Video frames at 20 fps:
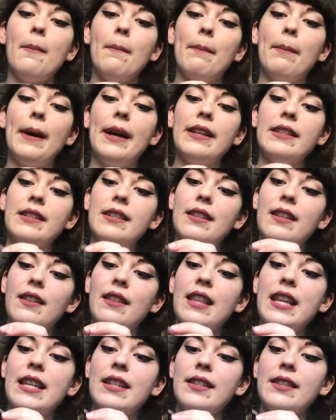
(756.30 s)
But
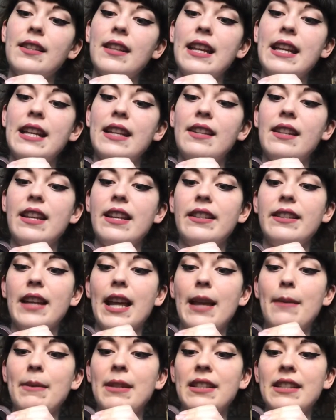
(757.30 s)
this is the
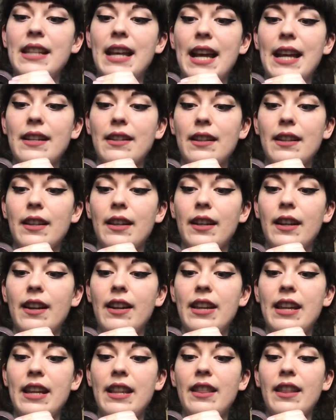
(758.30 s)
Diamond Dazzler
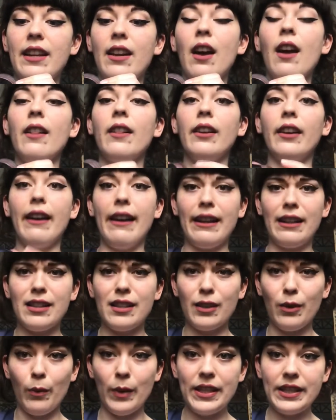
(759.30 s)
in the color
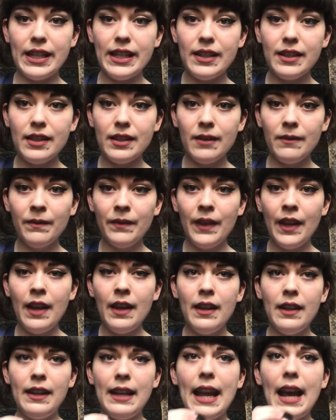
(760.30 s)
Exquisite.
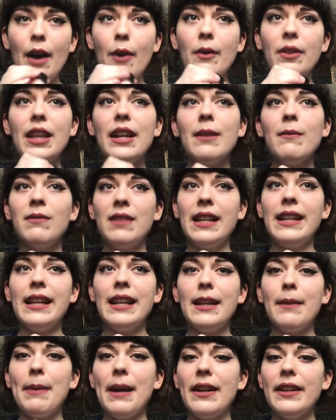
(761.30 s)
Now that I'm
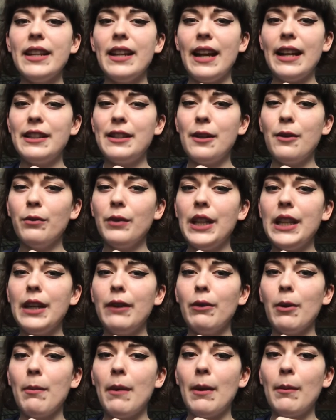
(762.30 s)
thinking about it, I don't really
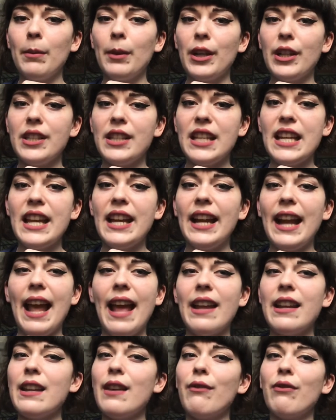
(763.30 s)
remember seeing
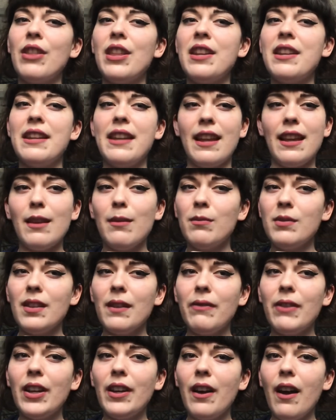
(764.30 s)
any of the names
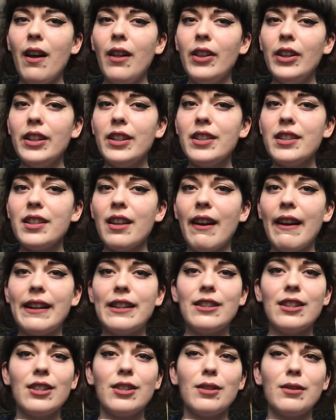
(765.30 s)
of the colors. I
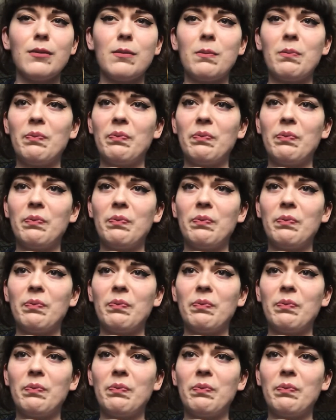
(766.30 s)
just